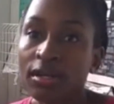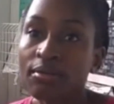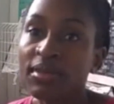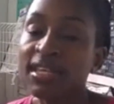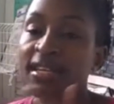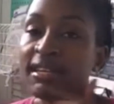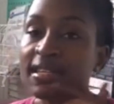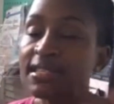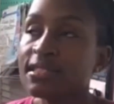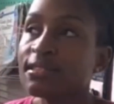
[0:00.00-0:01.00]

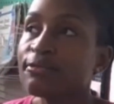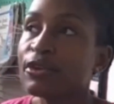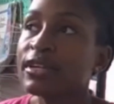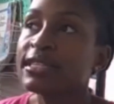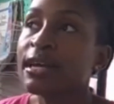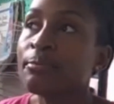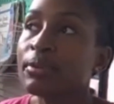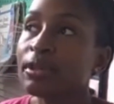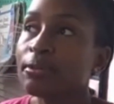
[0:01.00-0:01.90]
because, for example,